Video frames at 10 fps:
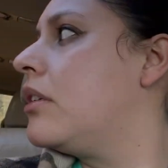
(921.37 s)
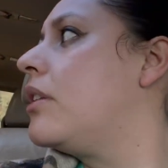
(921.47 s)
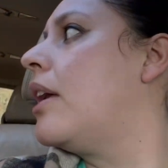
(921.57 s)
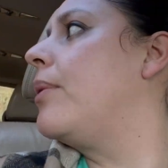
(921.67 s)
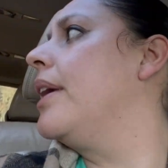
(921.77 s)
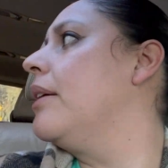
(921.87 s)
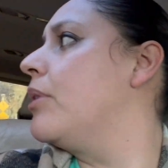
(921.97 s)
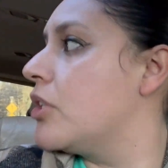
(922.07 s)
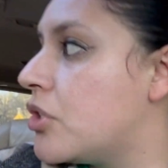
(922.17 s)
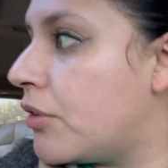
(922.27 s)
That way we
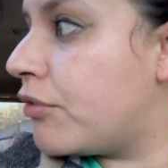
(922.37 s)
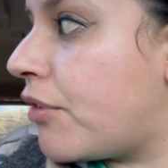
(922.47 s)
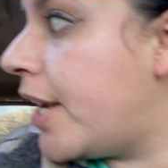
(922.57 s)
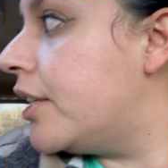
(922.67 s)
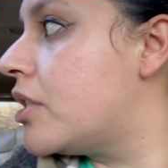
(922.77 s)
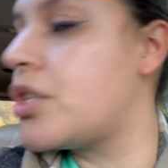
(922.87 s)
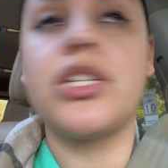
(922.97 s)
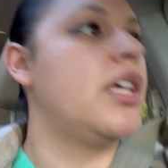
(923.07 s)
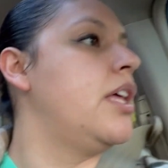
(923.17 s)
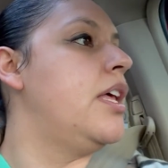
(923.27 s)
can start fresh
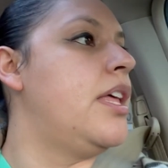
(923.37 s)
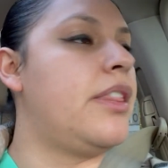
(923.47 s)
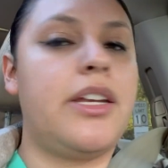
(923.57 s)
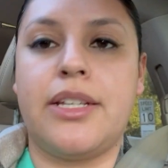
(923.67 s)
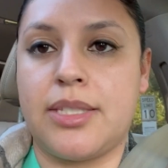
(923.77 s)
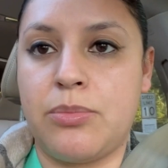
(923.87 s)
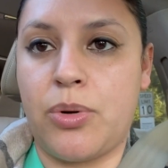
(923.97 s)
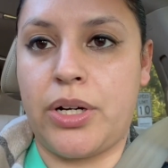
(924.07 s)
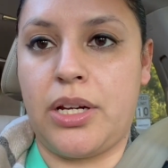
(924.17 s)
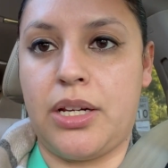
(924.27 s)
the next
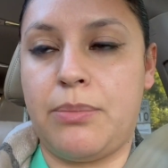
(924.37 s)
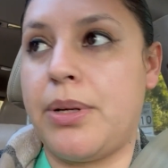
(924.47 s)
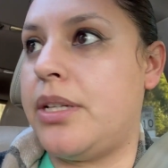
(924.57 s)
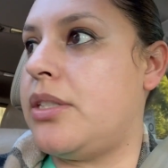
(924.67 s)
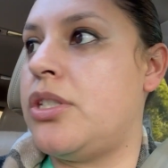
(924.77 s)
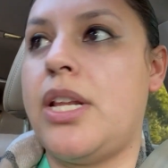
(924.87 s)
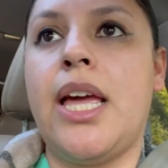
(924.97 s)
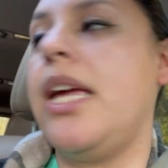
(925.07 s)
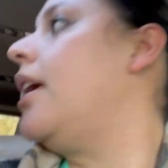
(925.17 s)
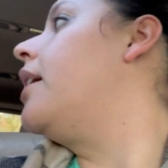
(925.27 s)
morning. But
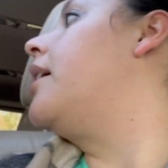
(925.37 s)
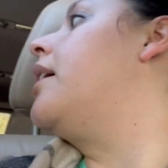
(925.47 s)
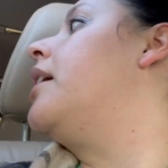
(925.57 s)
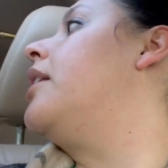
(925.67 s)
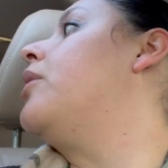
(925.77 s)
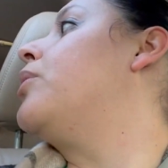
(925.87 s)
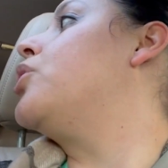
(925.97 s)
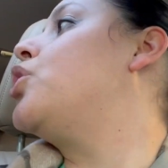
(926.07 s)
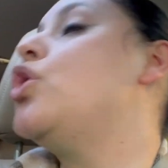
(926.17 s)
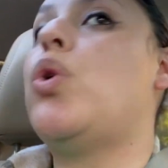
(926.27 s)
today there
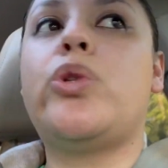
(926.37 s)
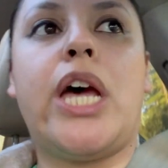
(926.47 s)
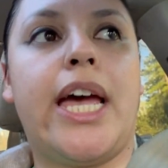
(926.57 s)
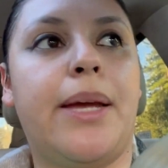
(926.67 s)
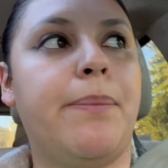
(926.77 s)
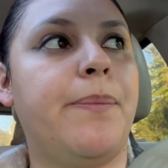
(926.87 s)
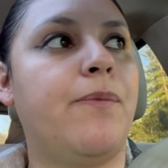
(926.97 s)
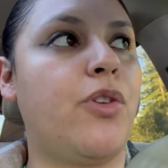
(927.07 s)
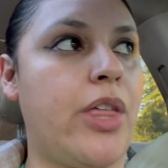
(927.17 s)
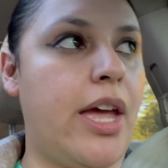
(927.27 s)
was no time
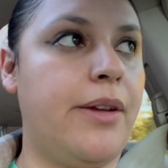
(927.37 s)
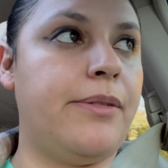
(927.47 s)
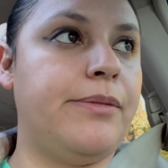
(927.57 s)
for that.